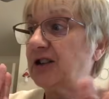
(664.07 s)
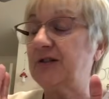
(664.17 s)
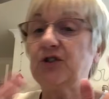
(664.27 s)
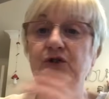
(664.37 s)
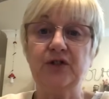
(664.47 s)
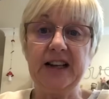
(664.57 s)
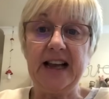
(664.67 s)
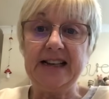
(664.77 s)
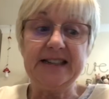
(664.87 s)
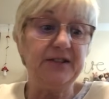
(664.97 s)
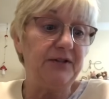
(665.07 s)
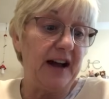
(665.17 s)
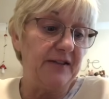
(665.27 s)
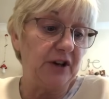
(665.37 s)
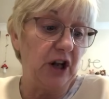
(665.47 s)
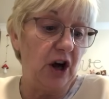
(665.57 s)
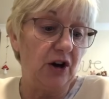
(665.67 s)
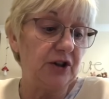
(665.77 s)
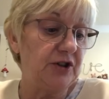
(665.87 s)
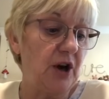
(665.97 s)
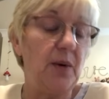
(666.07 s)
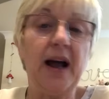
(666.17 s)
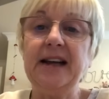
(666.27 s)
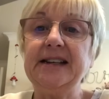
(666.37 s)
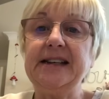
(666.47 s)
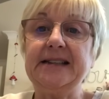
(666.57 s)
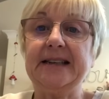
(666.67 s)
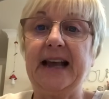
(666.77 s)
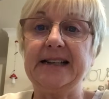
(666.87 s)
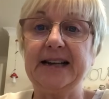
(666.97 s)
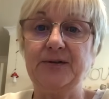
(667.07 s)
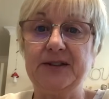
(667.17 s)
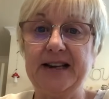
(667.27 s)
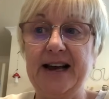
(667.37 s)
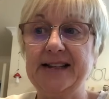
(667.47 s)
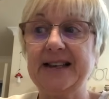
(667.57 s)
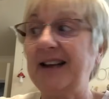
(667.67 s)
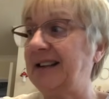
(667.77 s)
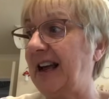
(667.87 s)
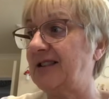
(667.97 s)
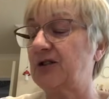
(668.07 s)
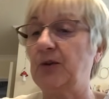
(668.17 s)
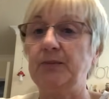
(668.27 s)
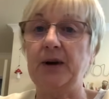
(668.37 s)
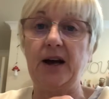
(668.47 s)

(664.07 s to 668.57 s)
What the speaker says: I've just realised it's 5 o'clock. So I need to get downstairs and get some